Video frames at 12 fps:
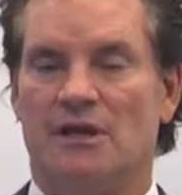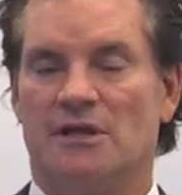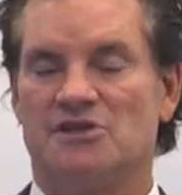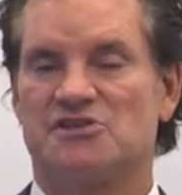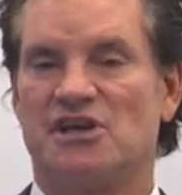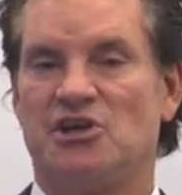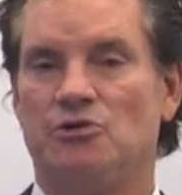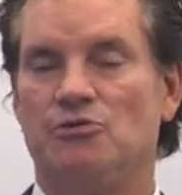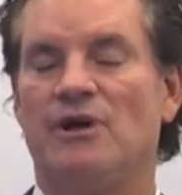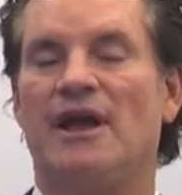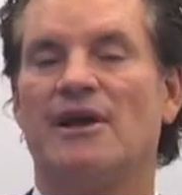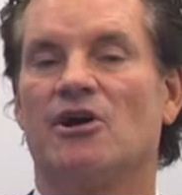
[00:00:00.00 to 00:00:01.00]
Let's say you
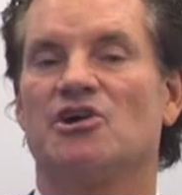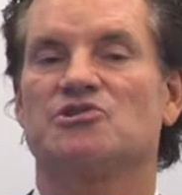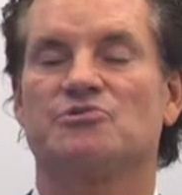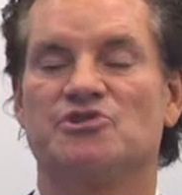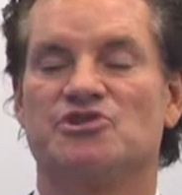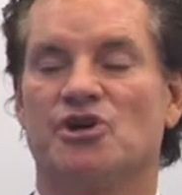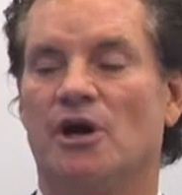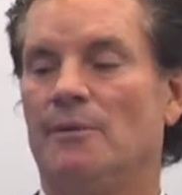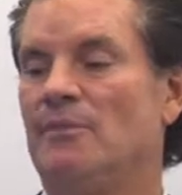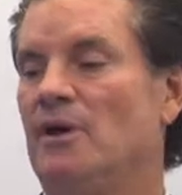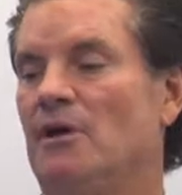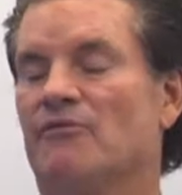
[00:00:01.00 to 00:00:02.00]
hang on to a
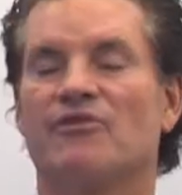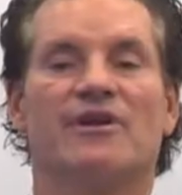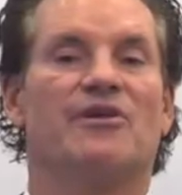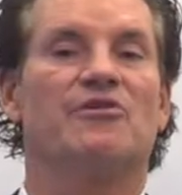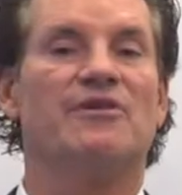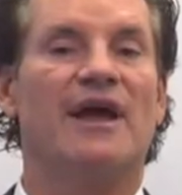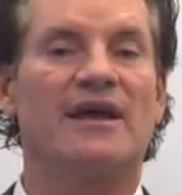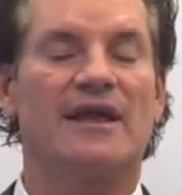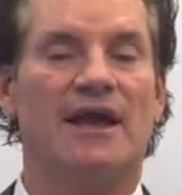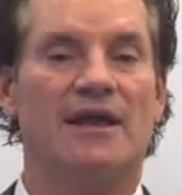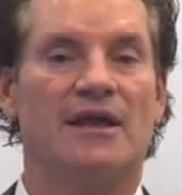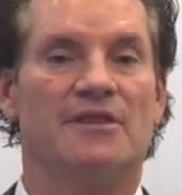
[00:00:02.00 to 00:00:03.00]
job for another
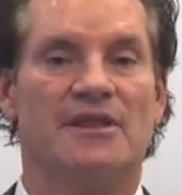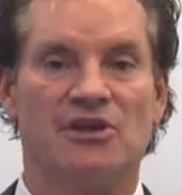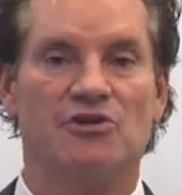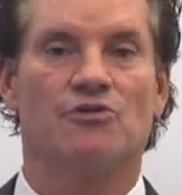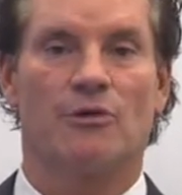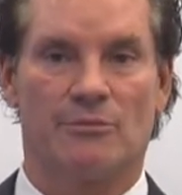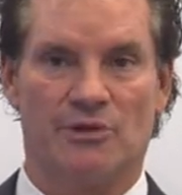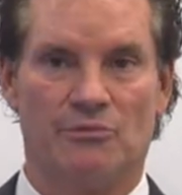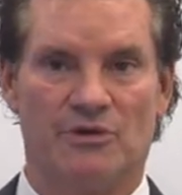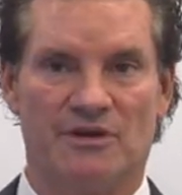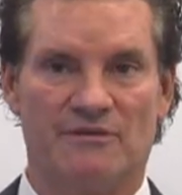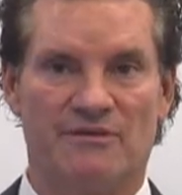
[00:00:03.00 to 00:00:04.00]
decade than you normally
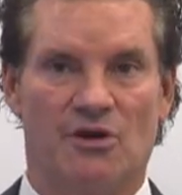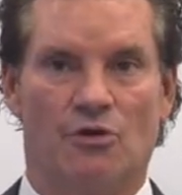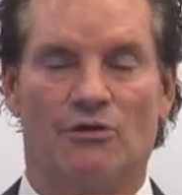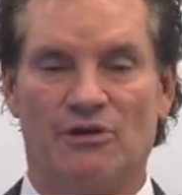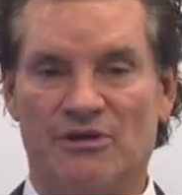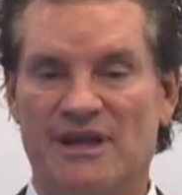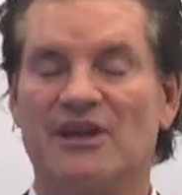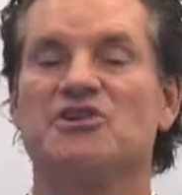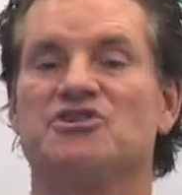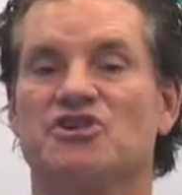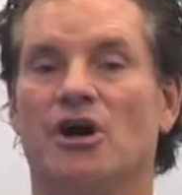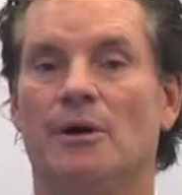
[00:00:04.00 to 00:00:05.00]
would have, or you get a
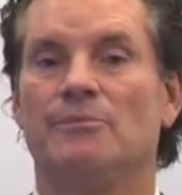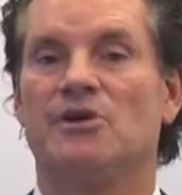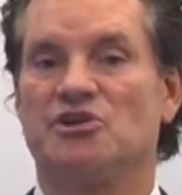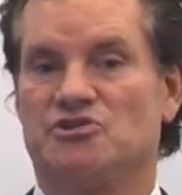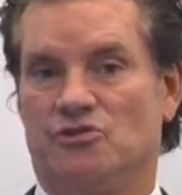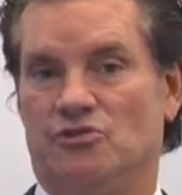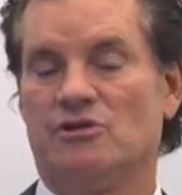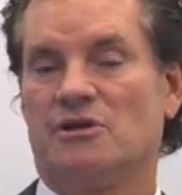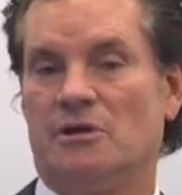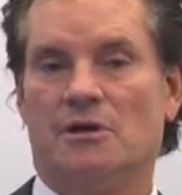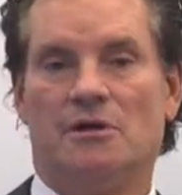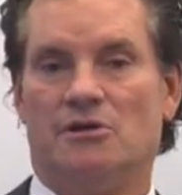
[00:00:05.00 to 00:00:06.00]
job because you look
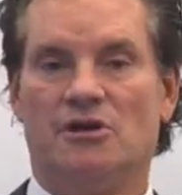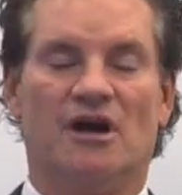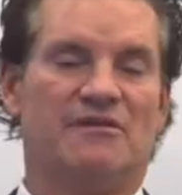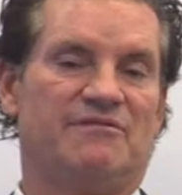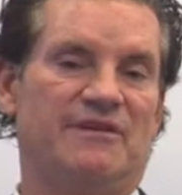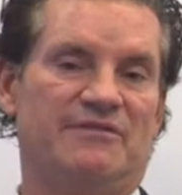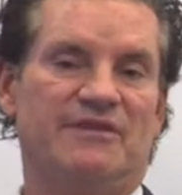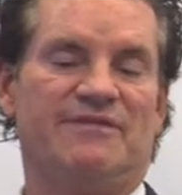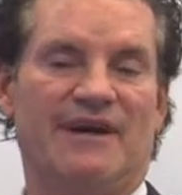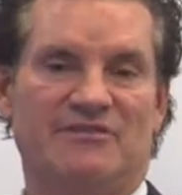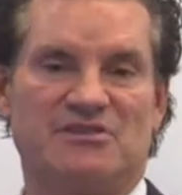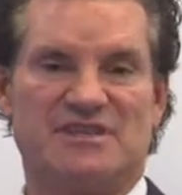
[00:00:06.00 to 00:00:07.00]
not
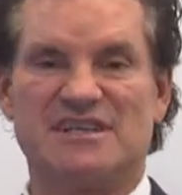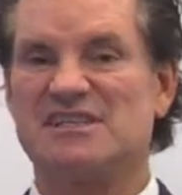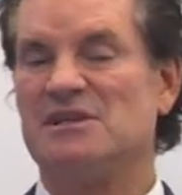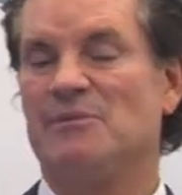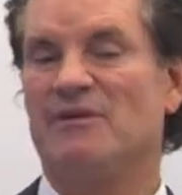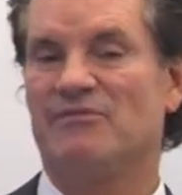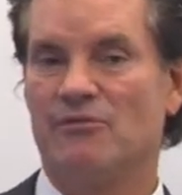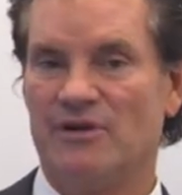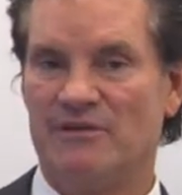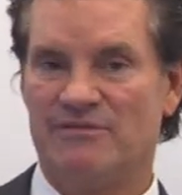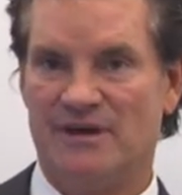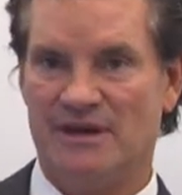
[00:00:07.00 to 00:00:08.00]
55 or 60, but
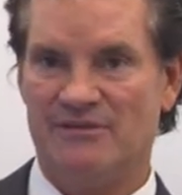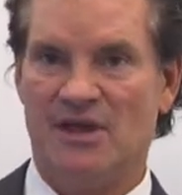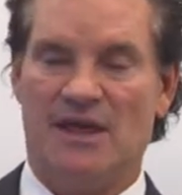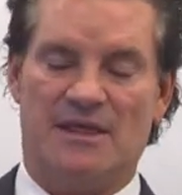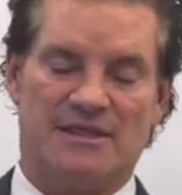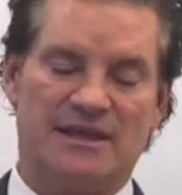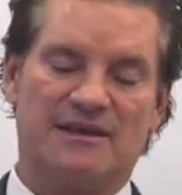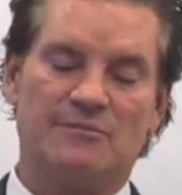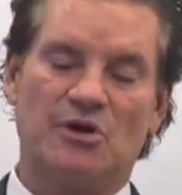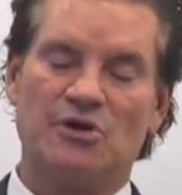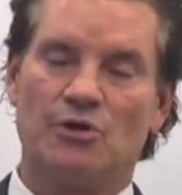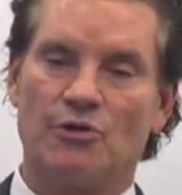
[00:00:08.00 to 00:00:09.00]
45. Think
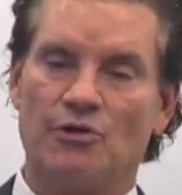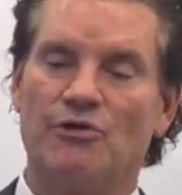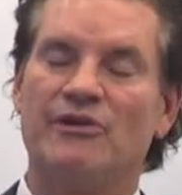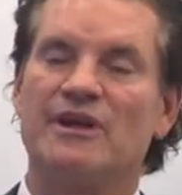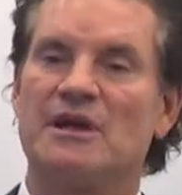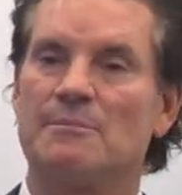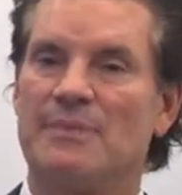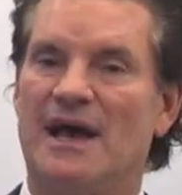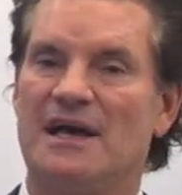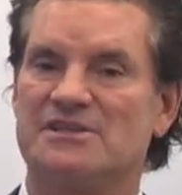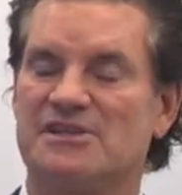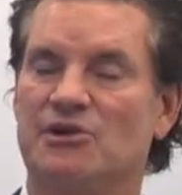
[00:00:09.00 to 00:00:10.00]
about your earning
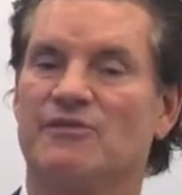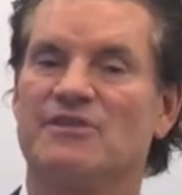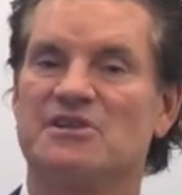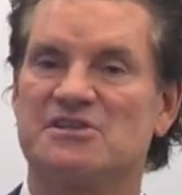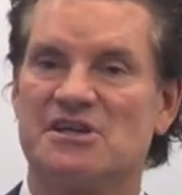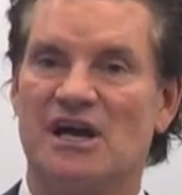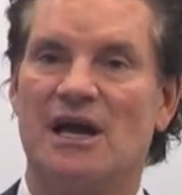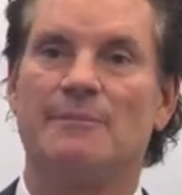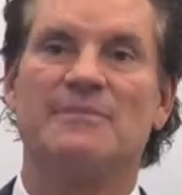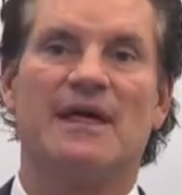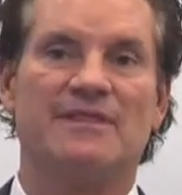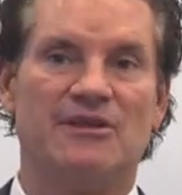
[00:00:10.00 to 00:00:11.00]
capacity over the
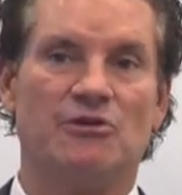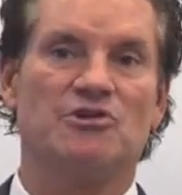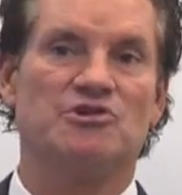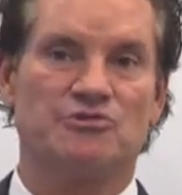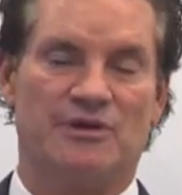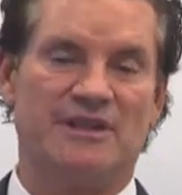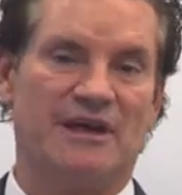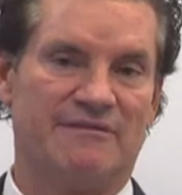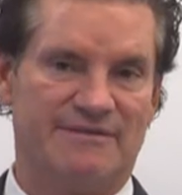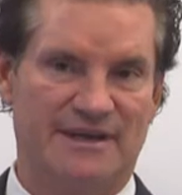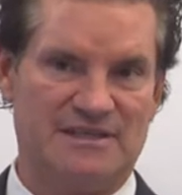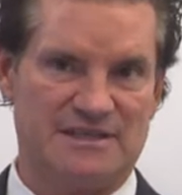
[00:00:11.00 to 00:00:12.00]
time that you're enjoying
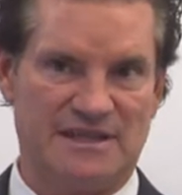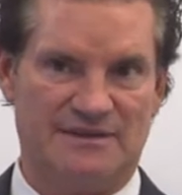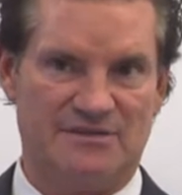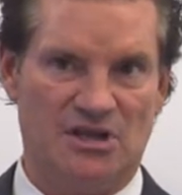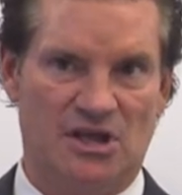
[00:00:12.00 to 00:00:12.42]
that facelift.